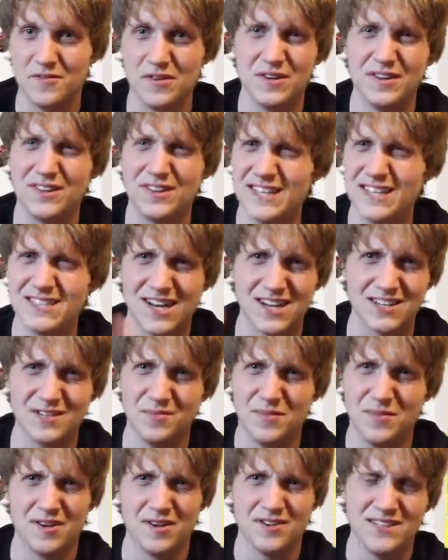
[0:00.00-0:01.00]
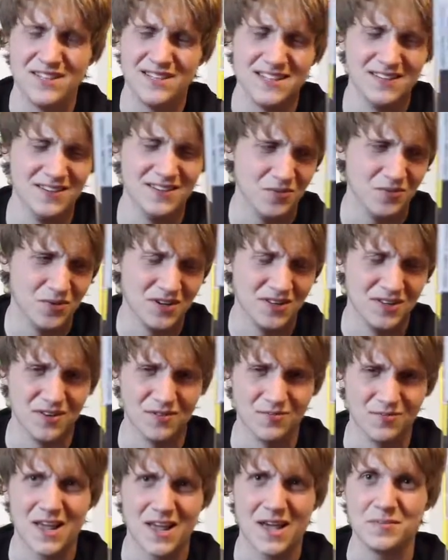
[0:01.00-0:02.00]
They talked about it in one of their
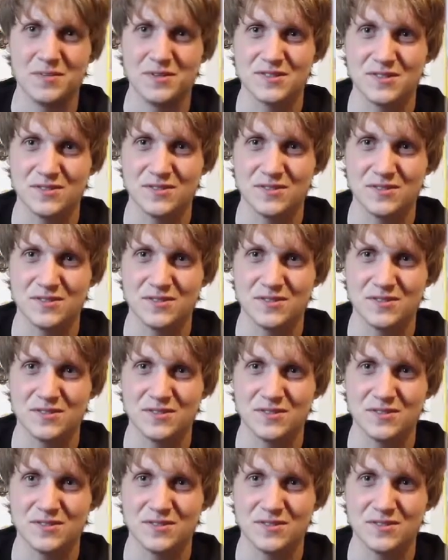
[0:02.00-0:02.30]
episodes,